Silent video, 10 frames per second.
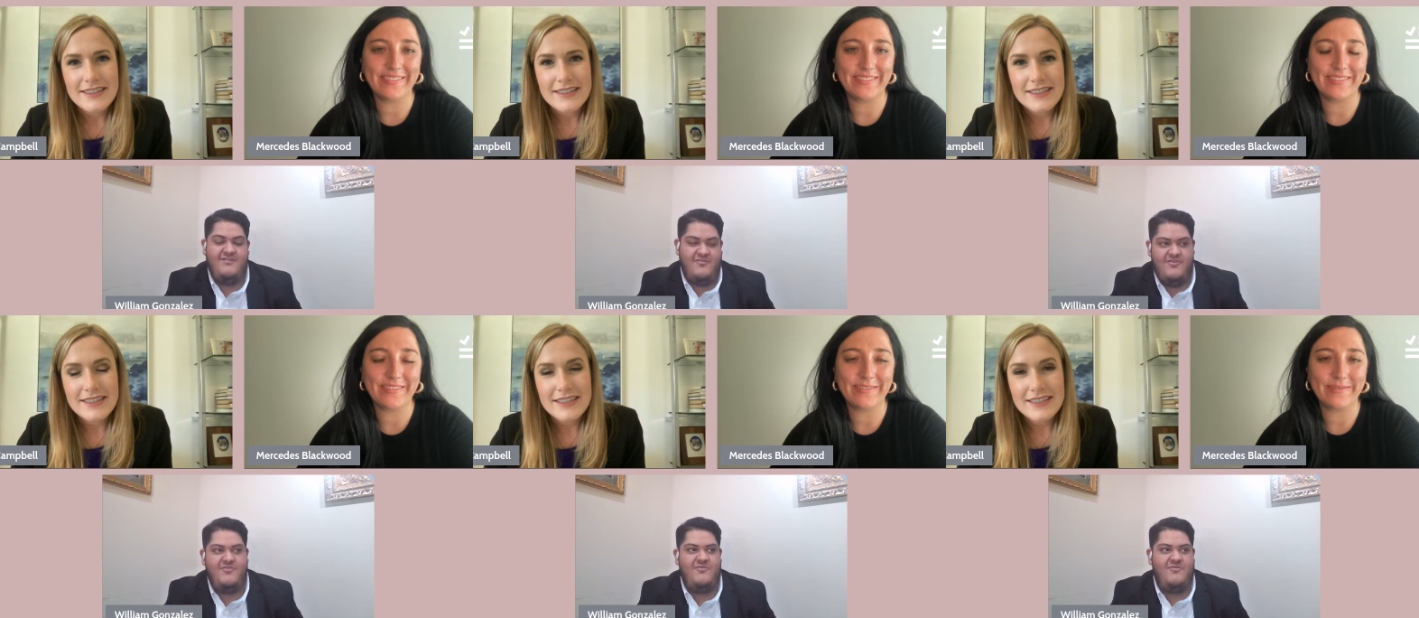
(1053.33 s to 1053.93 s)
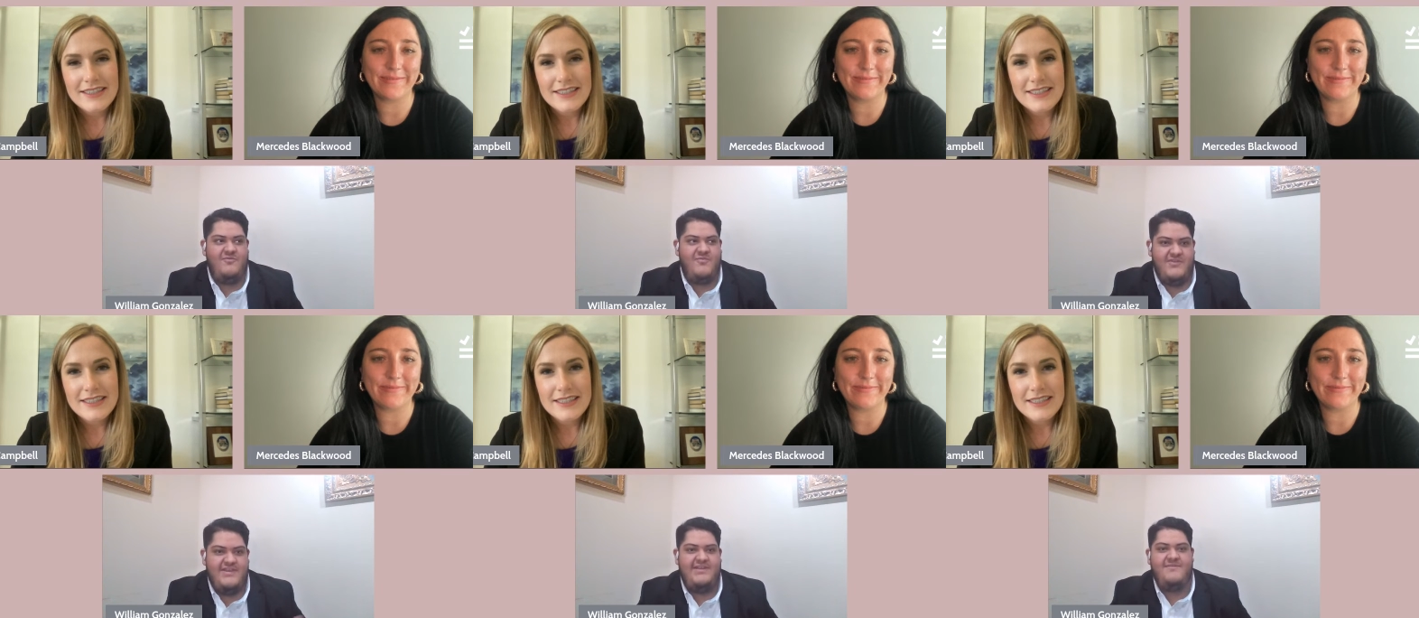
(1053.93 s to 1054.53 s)
Speaker 1: uh, who you
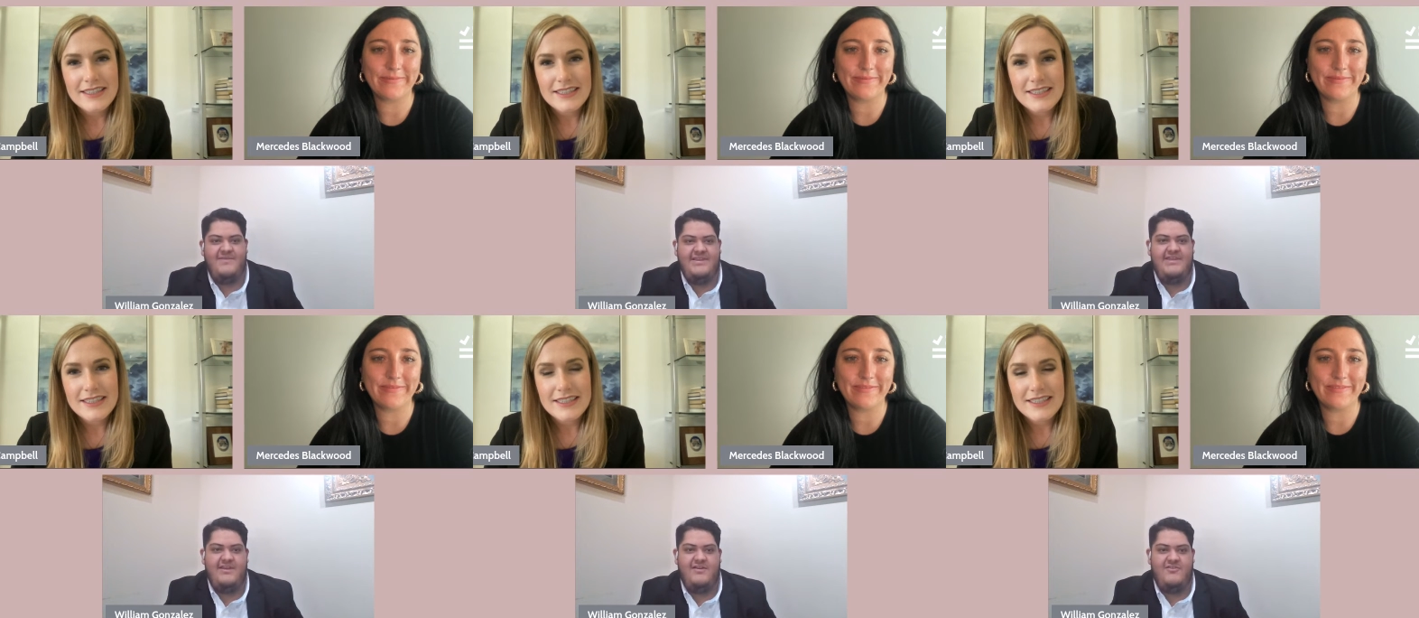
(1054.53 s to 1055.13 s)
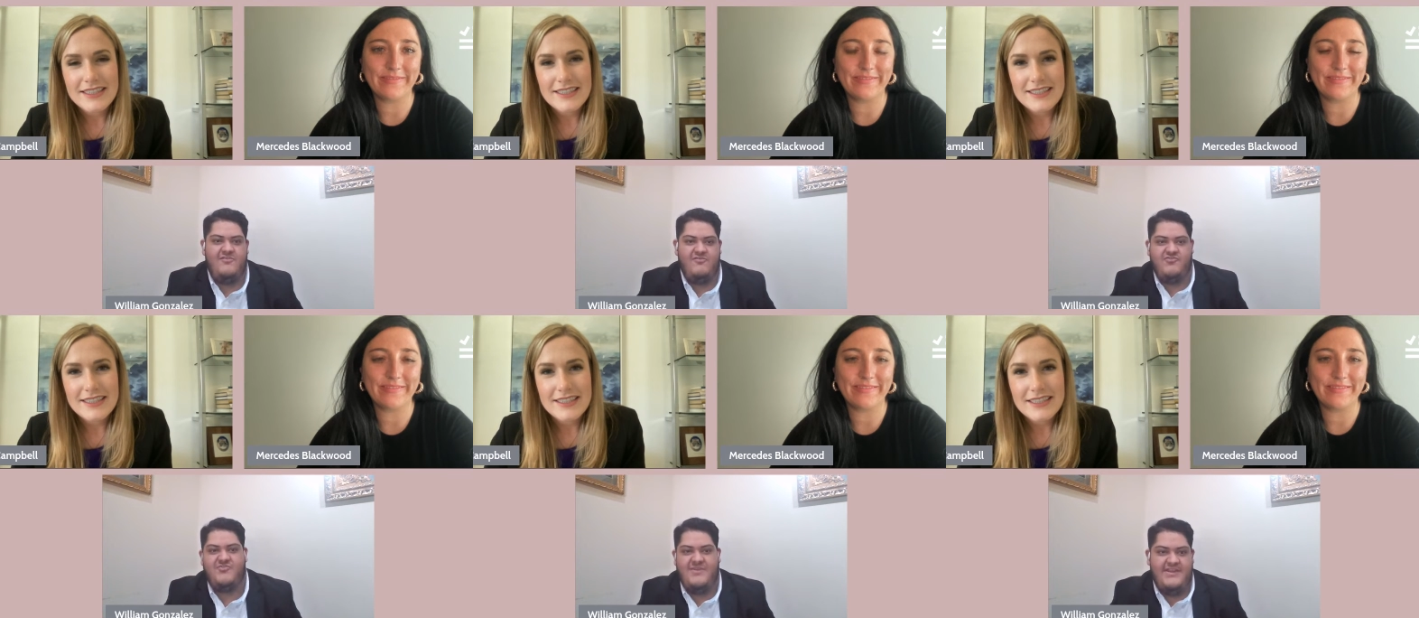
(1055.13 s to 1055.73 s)
portray to be on your
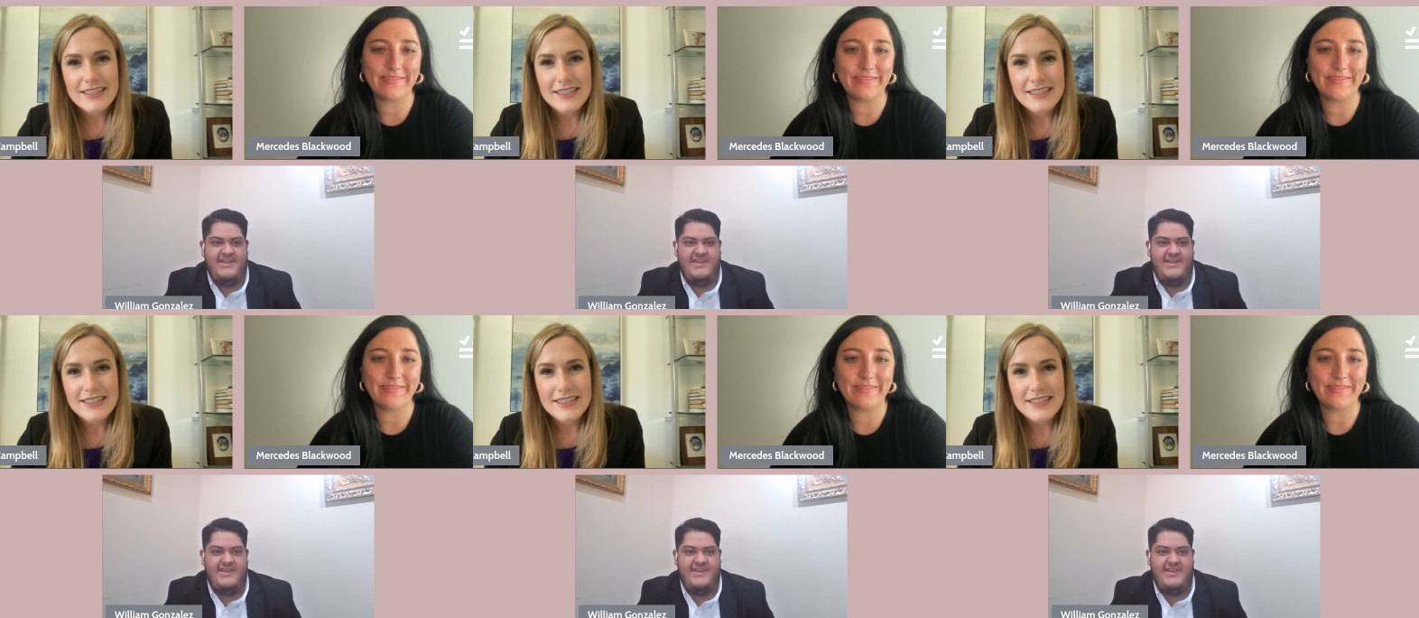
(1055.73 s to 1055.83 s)
social media